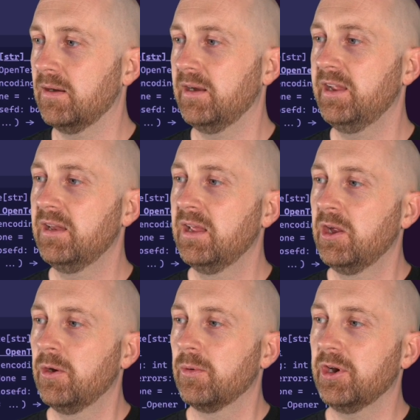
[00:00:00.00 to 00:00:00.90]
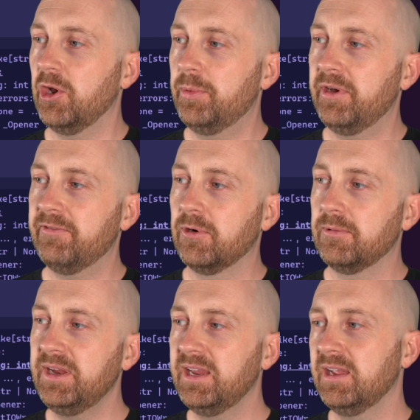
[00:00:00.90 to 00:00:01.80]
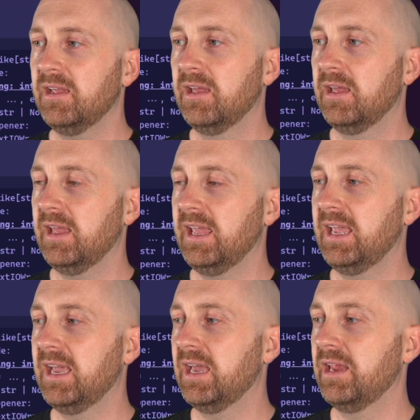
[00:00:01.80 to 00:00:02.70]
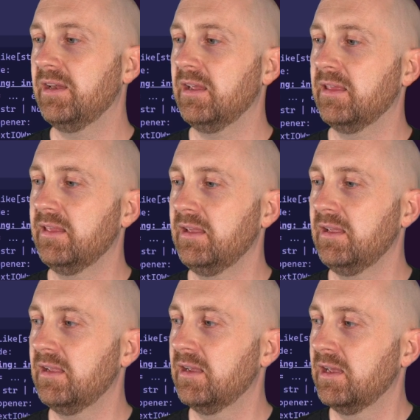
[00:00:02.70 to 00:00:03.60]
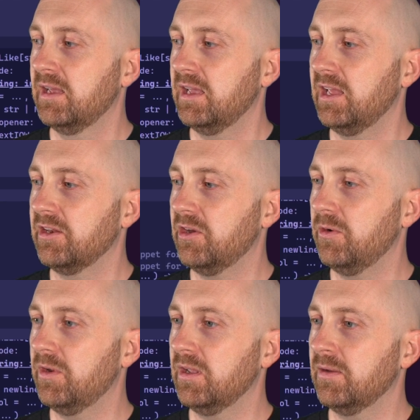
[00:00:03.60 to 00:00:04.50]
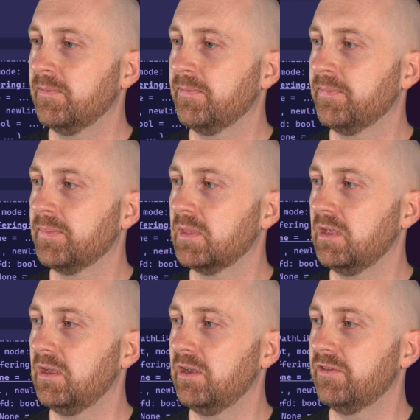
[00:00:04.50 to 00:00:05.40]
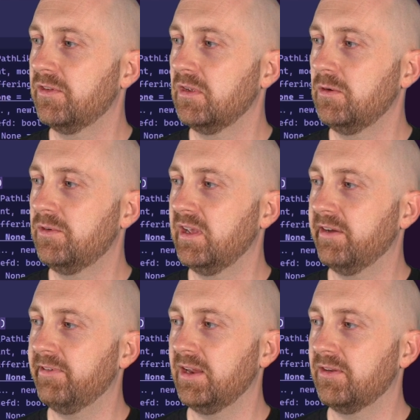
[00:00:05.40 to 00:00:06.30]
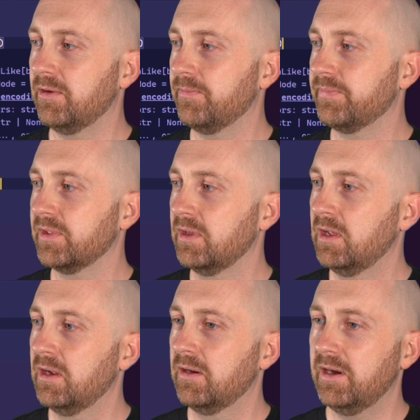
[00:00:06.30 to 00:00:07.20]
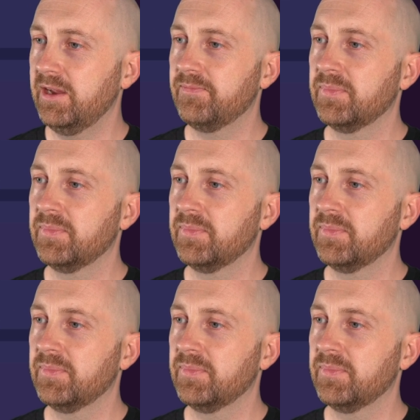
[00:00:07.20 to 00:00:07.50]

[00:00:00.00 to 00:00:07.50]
Right? We're going to open it for reading, and the encoding is UTF-8. Right?